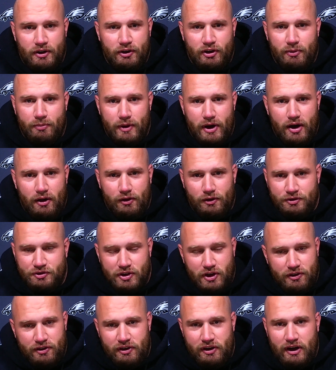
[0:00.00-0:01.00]
under your belt. There's
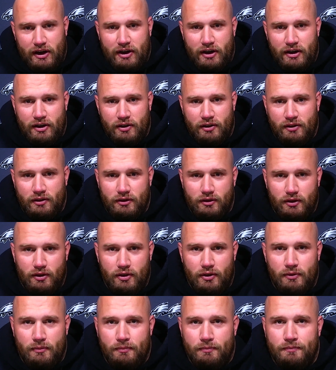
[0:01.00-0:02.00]
nothing that can
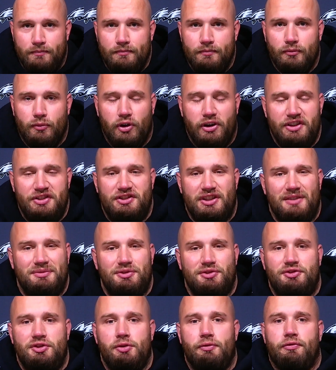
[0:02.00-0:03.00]
really
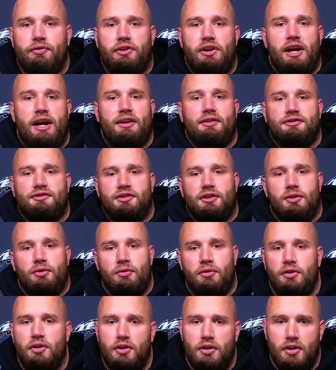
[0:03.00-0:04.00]
substitute for that.
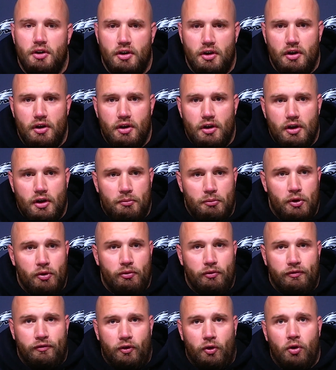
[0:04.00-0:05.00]
So
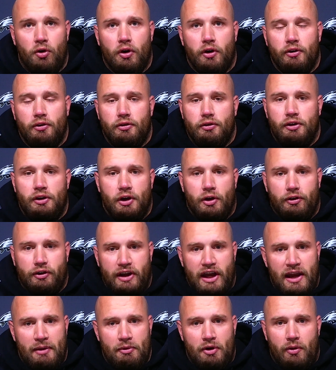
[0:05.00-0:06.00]
moving forward, you know, the
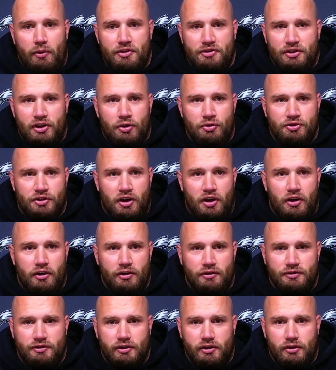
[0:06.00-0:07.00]
game always goes on.
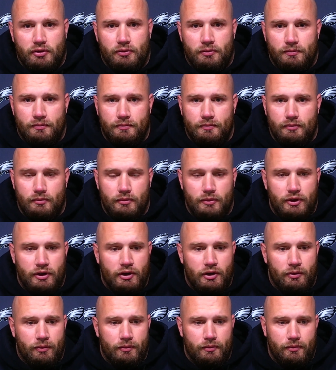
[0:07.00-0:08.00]
And so, you
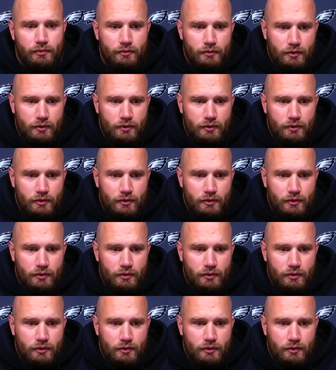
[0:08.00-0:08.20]
know,